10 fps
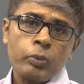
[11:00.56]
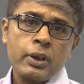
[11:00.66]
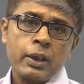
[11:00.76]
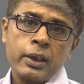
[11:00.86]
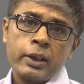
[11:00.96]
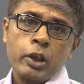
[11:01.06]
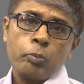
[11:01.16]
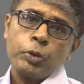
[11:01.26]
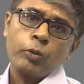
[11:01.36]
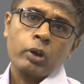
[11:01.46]
suggested
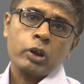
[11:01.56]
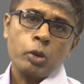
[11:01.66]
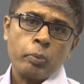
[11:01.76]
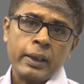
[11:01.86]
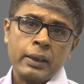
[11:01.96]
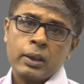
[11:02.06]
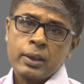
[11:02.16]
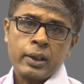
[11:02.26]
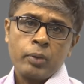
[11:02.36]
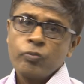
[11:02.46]
me to customize the
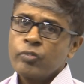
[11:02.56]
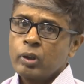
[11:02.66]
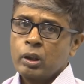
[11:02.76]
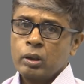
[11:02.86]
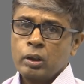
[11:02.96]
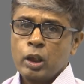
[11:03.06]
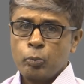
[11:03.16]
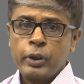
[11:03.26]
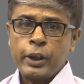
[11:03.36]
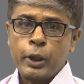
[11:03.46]
same for
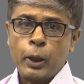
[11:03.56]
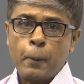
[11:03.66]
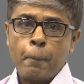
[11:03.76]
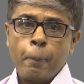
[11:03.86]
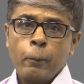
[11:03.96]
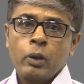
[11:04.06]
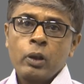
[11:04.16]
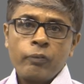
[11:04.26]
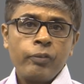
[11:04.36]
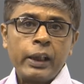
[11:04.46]
urban area.
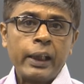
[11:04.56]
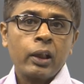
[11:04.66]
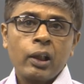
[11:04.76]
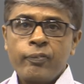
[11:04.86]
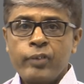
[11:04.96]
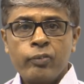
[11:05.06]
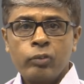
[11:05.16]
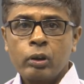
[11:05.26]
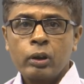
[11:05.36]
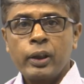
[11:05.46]
We take half day
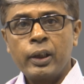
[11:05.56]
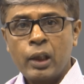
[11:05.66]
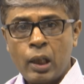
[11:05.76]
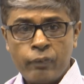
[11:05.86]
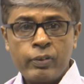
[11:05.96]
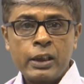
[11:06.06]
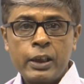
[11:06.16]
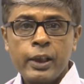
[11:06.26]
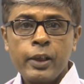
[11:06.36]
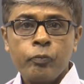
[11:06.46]
walk in our
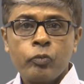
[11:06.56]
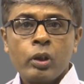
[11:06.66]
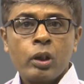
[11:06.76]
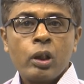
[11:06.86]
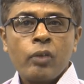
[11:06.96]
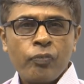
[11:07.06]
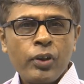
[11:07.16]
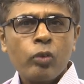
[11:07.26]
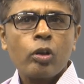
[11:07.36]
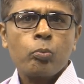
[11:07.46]
vicinity. We
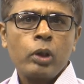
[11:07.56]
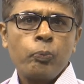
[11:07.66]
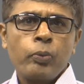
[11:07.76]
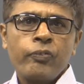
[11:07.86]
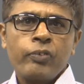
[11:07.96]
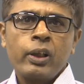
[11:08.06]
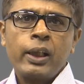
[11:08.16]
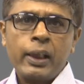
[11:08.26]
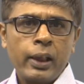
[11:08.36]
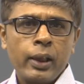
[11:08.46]
normally prefer
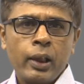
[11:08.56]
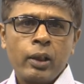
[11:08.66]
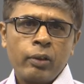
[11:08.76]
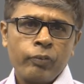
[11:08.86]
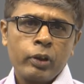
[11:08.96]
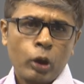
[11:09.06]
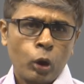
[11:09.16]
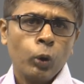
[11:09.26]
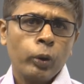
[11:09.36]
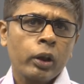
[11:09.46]
an area with
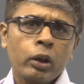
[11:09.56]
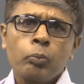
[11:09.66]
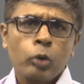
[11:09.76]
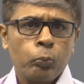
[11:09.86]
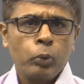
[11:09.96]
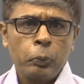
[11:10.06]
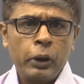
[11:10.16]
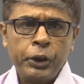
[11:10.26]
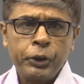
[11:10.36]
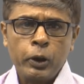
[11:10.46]
low income group
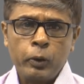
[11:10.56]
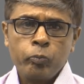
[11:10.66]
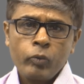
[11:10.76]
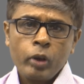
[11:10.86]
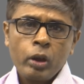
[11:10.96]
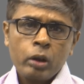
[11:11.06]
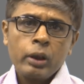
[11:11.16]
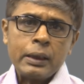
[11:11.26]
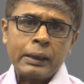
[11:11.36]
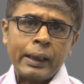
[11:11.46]
population.
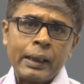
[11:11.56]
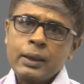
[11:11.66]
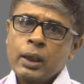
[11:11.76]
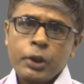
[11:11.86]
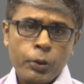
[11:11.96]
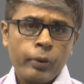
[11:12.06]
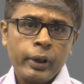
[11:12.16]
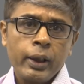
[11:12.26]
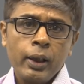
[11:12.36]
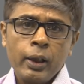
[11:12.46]
These trails are
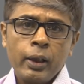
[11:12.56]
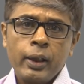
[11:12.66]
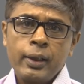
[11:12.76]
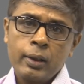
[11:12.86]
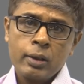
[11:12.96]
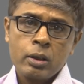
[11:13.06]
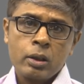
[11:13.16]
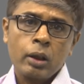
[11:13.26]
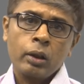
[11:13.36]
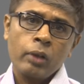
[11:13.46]
curated and the
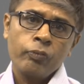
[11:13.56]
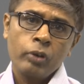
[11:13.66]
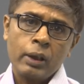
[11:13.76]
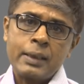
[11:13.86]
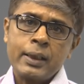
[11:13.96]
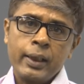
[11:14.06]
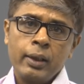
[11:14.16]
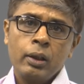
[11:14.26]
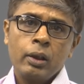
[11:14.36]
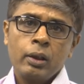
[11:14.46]
instructor would
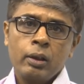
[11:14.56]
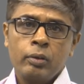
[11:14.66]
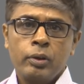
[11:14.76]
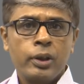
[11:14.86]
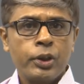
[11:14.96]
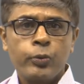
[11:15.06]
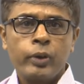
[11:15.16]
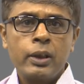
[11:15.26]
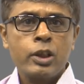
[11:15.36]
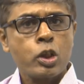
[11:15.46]
assign uh, the
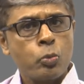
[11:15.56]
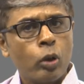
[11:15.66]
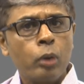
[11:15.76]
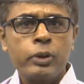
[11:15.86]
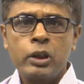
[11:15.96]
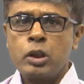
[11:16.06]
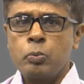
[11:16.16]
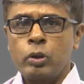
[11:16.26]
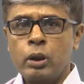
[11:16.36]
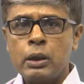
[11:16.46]
students small business
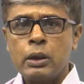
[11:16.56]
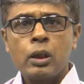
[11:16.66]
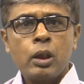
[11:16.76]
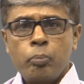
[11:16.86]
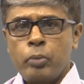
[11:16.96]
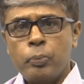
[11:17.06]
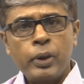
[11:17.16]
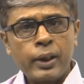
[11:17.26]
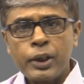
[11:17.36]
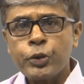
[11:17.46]
models, maybe
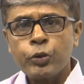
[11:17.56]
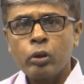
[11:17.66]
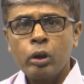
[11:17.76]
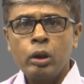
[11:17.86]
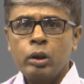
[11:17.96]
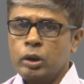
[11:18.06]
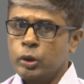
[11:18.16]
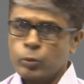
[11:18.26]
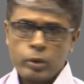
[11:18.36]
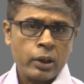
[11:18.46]
a tea stall, a
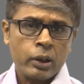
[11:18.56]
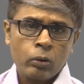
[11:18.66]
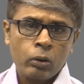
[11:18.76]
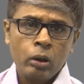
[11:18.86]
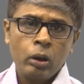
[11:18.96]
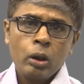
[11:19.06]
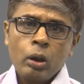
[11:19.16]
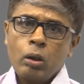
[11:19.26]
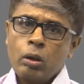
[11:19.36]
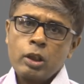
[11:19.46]
dosa stall
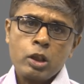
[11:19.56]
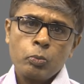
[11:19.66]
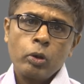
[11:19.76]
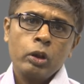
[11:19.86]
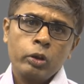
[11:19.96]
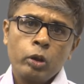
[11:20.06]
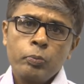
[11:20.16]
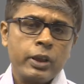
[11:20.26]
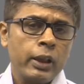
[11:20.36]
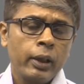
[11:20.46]
or a small shop
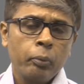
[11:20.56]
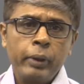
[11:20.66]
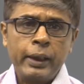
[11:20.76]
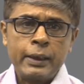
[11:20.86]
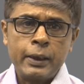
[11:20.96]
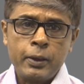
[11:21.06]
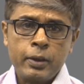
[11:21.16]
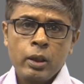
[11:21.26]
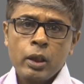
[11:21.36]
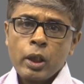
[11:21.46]
selling medicines.
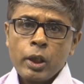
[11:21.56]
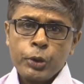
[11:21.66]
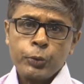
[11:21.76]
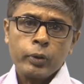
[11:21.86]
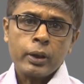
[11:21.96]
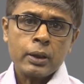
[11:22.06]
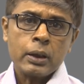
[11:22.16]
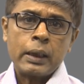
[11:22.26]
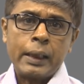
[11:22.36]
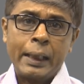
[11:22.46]
Students
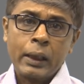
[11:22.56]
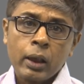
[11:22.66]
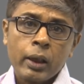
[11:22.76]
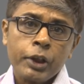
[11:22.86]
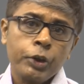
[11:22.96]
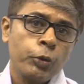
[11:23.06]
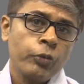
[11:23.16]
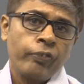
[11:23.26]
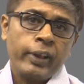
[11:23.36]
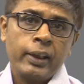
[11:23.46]
are encouraged to
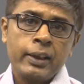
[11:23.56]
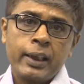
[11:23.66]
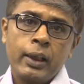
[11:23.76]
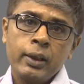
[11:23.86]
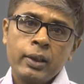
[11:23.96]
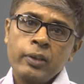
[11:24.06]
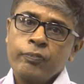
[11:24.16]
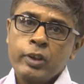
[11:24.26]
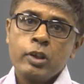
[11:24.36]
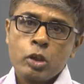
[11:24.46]
find the challenges of
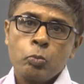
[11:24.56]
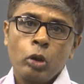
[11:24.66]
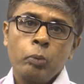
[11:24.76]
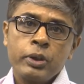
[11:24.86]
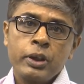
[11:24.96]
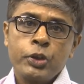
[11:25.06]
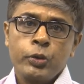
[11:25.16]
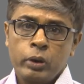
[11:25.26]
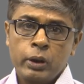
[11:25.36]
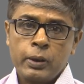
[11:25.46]
these small business
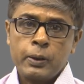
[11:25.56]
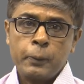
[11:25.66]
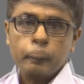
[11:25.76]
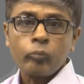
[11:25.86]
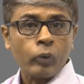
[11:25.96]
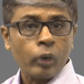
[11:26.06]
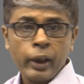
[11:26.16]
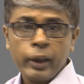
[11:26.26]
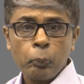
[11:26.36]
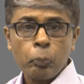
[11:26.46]
owners
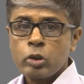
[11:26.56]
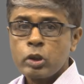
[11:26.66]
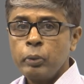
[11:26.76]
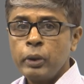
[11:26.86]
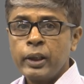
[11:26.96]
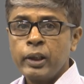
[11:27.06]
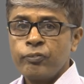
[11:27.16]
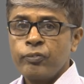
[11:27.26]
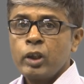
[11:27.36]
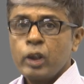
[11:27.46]
and the possibility
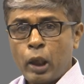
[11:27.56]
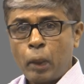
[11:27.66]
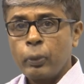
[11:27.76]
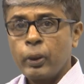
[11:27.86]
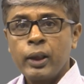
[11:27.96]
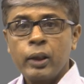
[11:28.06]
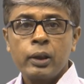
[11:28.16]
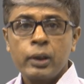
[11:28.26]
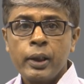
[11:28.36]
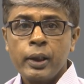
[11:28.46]
of applying the
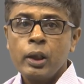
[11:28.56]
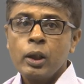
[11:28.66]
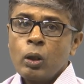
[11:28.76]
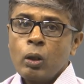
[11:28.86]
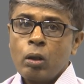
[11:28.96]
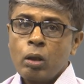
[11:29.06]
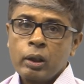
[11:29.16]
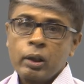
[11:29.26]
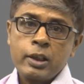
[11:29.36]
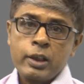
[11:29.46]
theory or
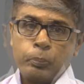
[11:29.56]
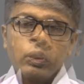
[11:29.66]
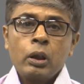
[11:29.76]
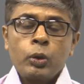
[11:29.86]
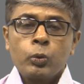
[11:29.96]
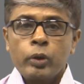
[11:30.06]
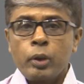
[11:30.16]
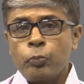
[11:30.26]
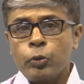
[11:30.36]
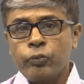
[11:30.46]
concept to
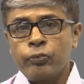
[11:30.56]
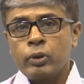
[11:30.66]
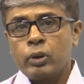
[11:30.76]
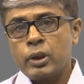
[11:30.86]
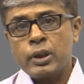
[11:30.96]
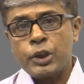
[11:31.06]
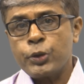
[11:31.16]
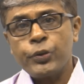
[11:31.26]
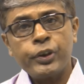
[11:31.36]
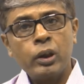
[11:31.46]
improve the
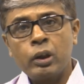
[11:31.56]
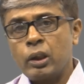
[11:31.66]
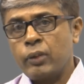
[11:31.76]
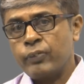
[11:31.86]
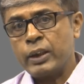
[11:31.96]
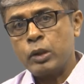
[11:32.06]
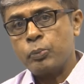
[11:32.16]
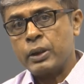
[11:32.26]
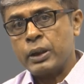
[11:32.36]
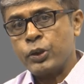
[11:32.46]
situation of these
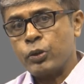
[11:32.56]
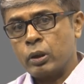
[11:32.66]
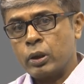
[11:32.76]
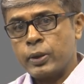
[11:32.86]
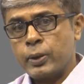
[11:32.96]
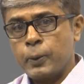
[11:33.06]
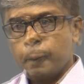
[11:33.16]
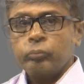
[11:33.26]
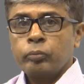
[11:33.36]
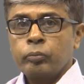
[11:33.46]
business owners.
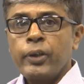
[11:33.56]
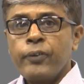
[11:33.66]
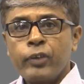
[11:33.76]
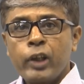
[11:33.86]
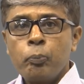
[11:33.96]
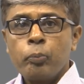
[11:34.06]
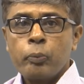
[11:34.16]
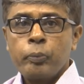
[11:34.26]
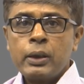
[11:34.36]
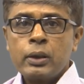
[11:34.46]
If time
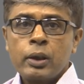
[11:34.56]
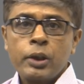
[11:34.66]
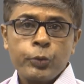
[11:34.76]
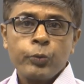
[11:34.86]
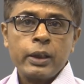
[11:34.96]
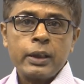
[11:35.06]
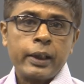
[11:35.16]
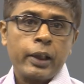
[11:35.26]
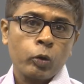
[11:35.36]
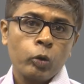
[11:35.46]
permits, the students
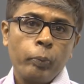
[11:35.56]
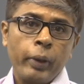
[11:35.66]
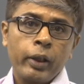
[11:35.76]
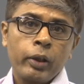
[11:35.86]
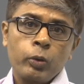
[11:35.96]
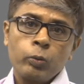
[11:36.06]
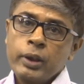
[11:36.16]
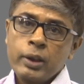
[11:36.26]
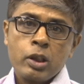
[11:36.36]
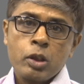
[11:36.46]
can go back to
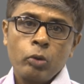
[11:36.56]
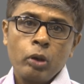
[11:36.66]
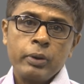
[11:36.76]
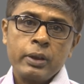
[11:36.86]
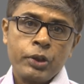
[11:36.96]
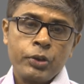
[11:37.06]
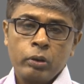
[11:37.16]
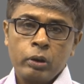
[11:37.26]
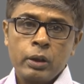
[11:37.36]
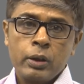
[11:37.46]
these small business
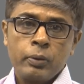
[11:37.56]
owners,